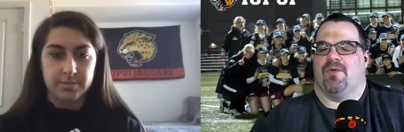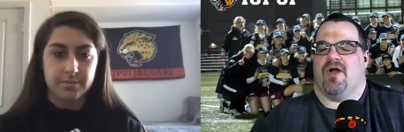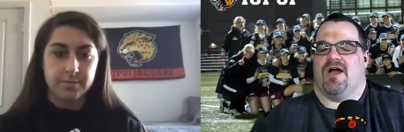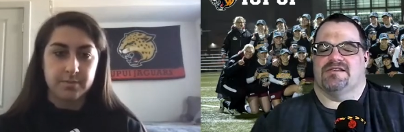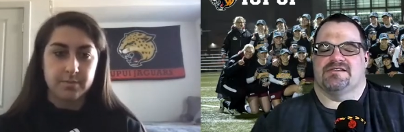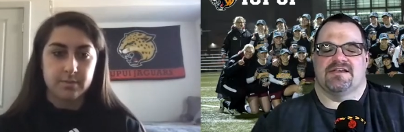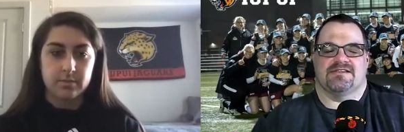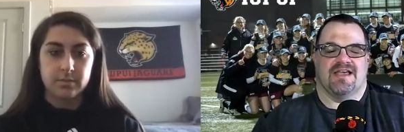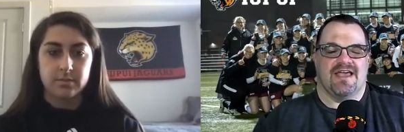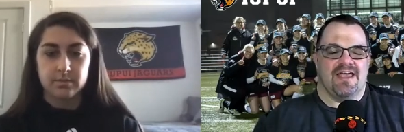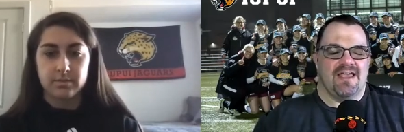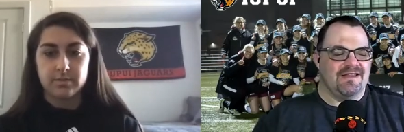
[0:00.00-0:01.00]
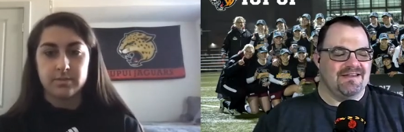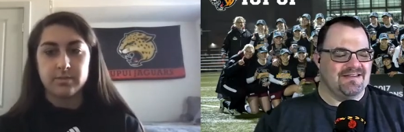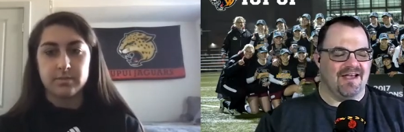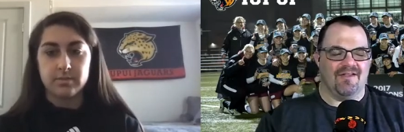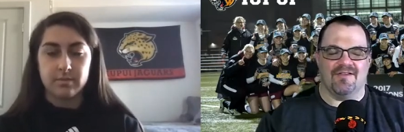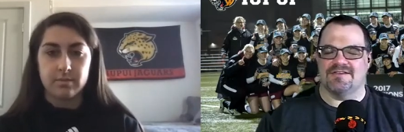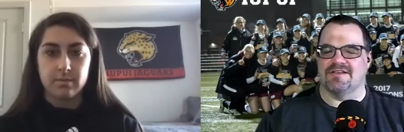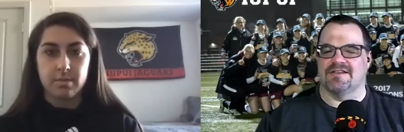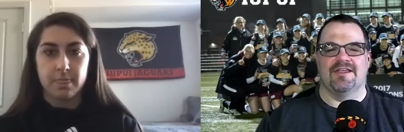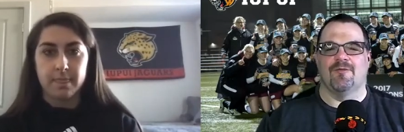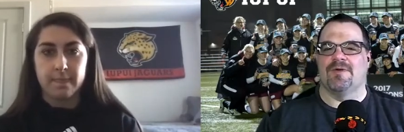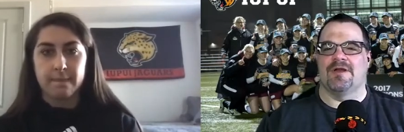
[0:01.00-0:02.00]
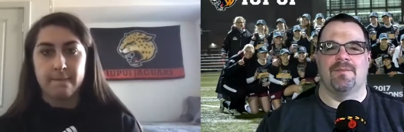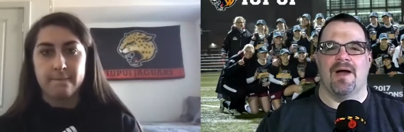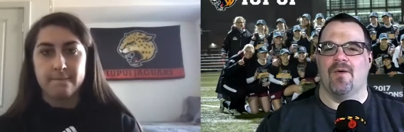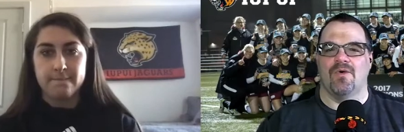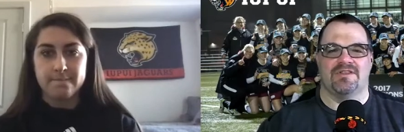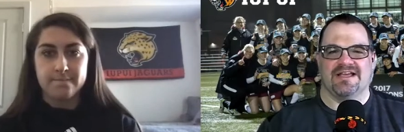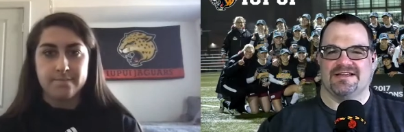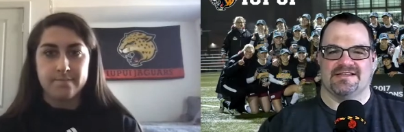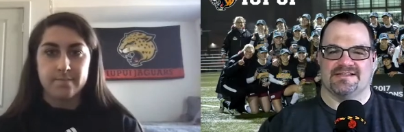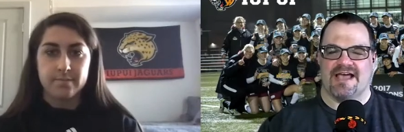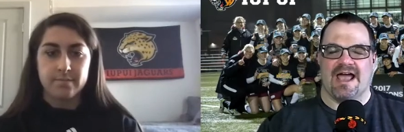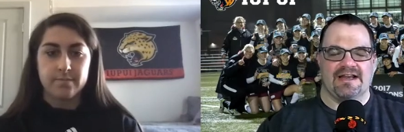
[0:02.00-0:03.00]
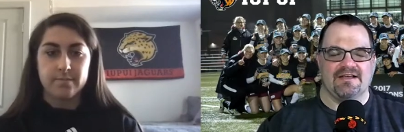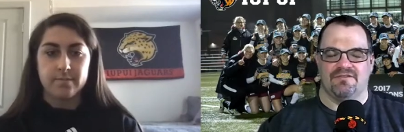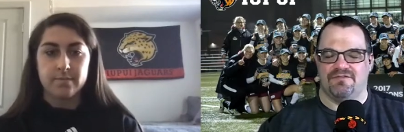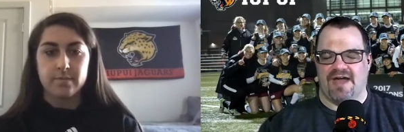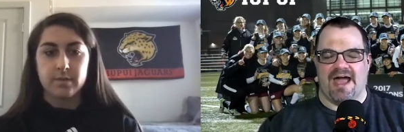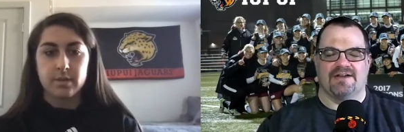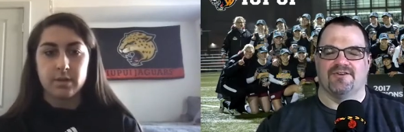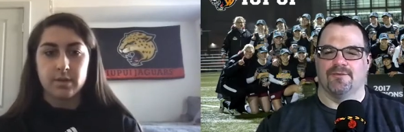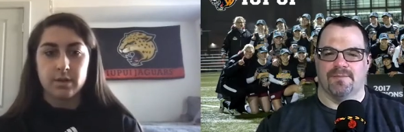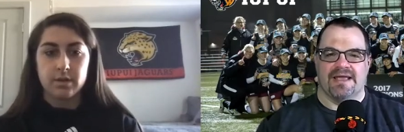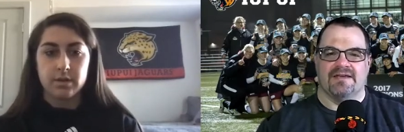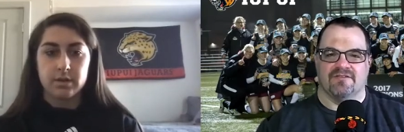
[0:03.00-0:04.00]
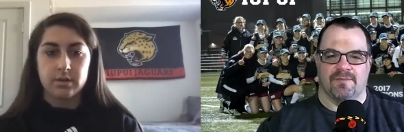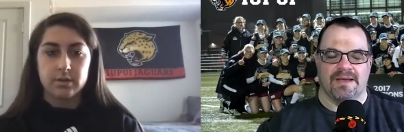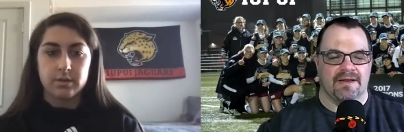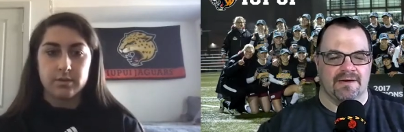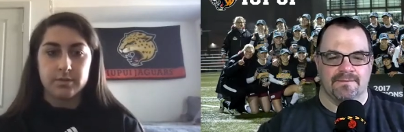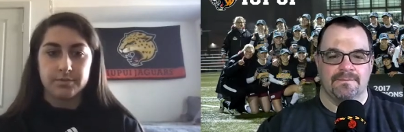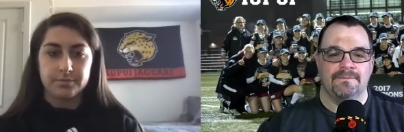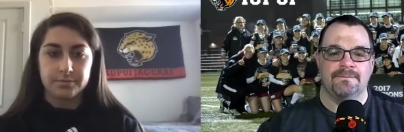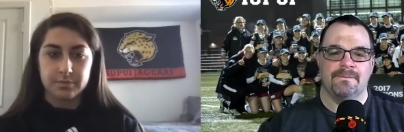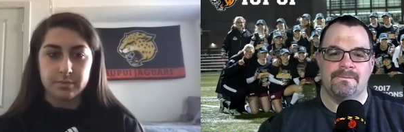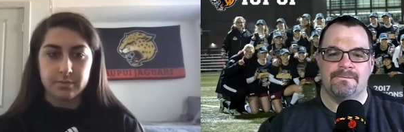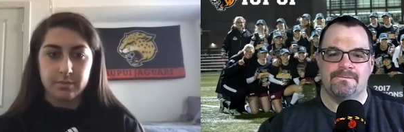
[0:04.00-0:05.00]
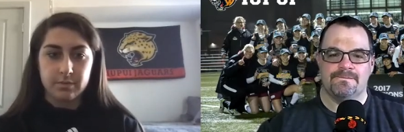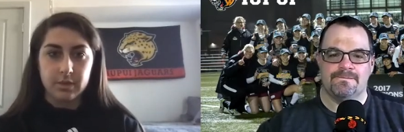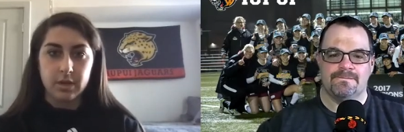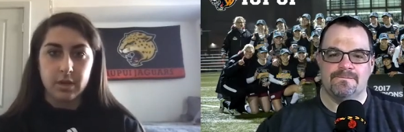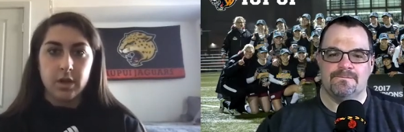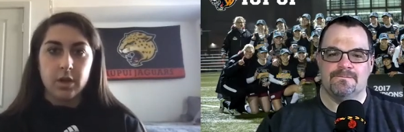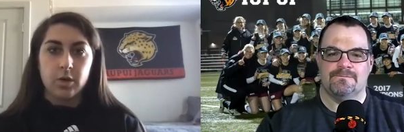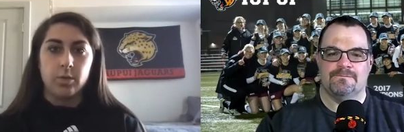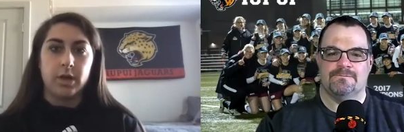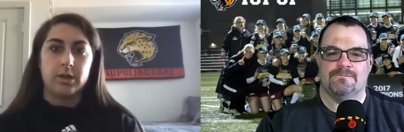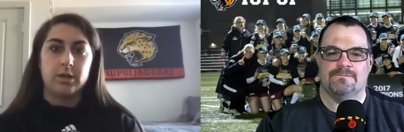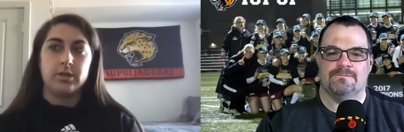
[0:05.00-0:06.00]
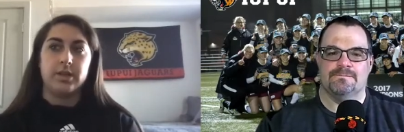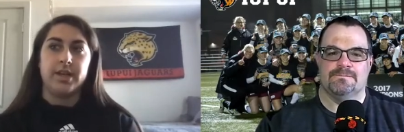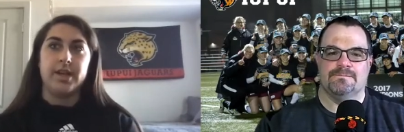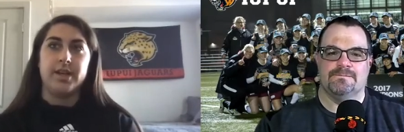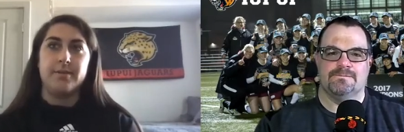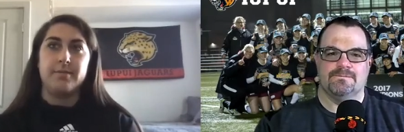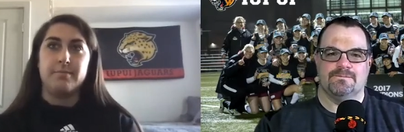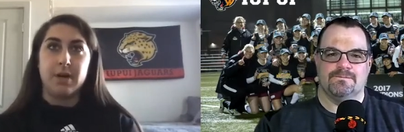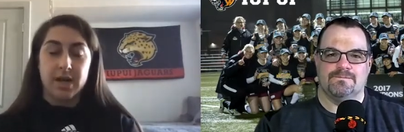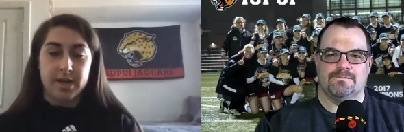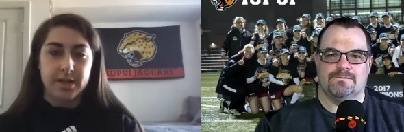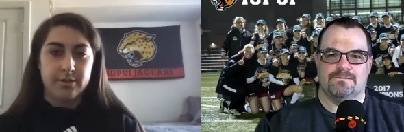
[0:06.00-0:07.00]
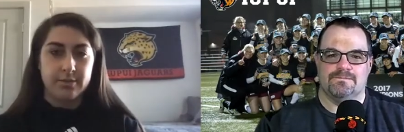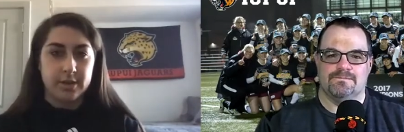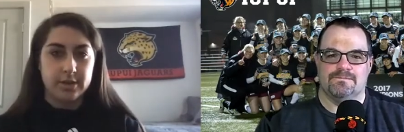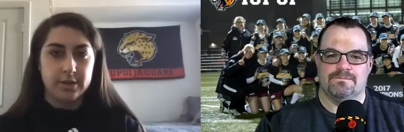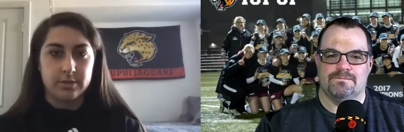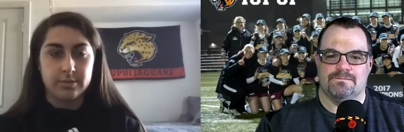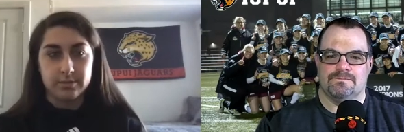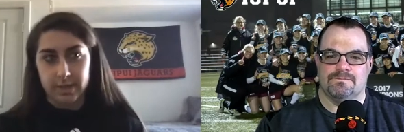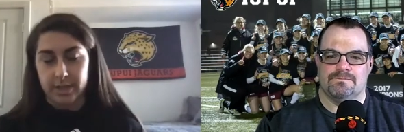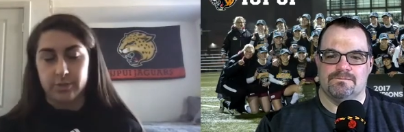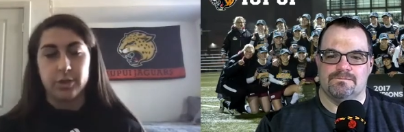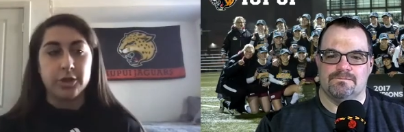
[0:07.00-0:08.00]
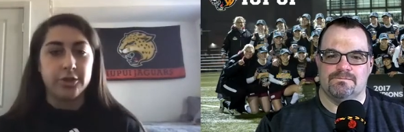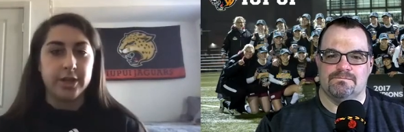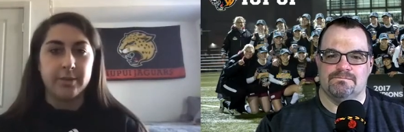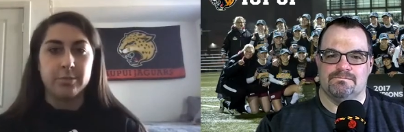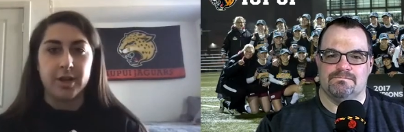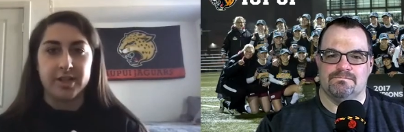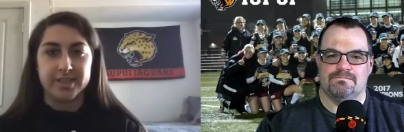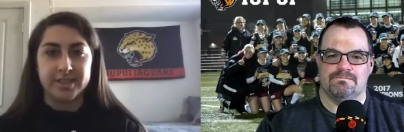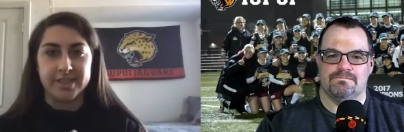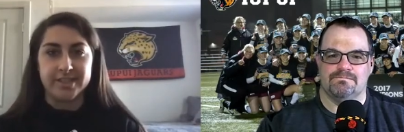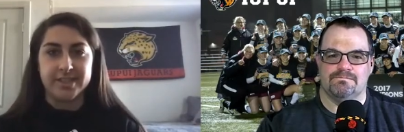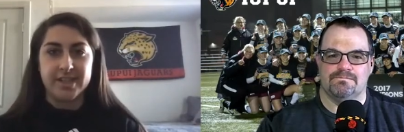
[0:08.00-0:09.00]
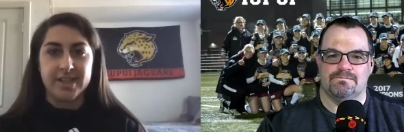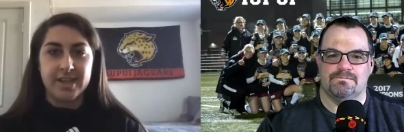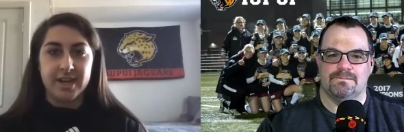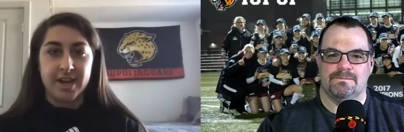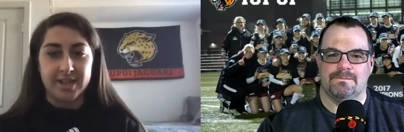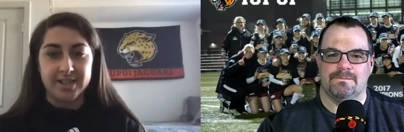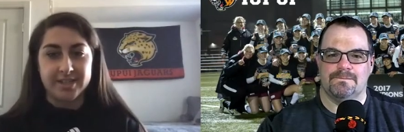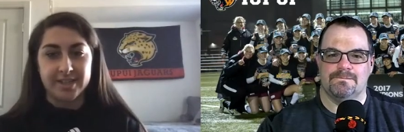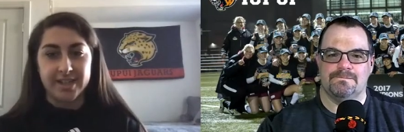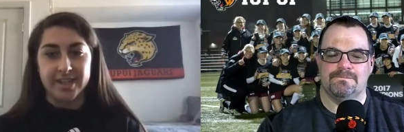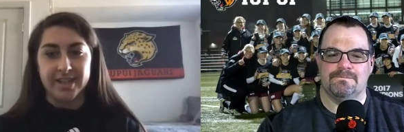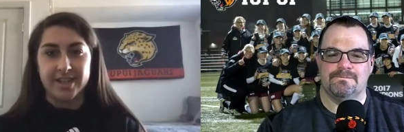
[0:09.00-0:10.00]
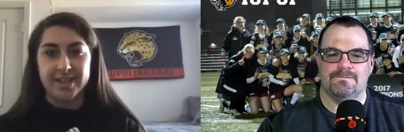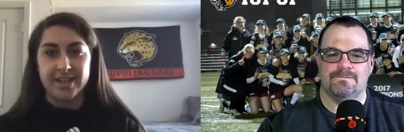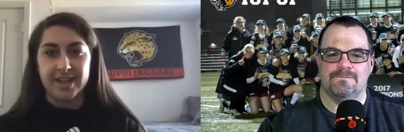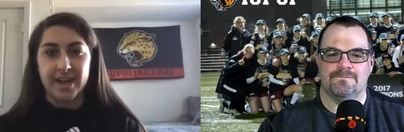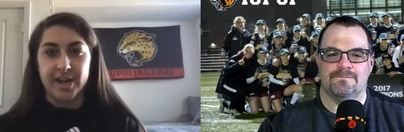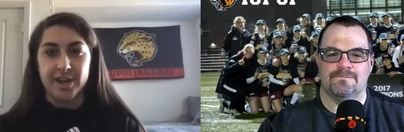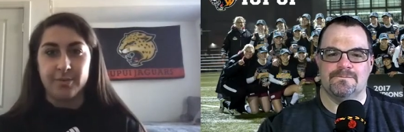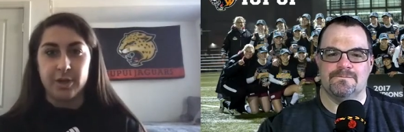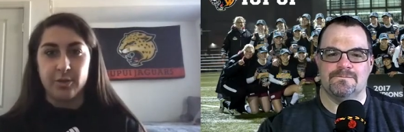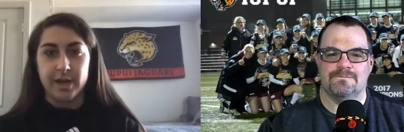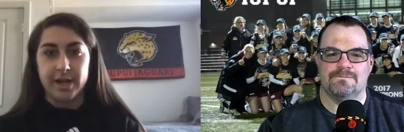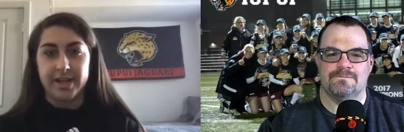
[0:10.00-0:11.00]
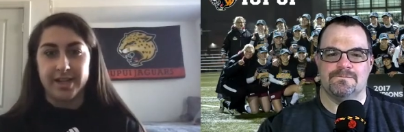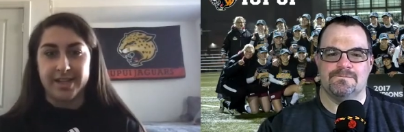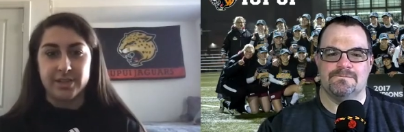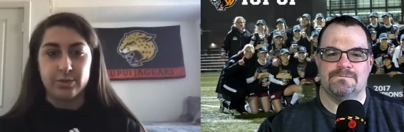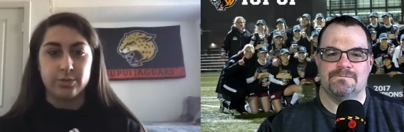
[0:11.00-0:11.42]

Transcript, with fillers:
Speaker 1: process. Tell us a little bit about what that deciding factor may have been.
Speaker 2: Well, in my re- like recruiting process, honestly, IUPUI, I guess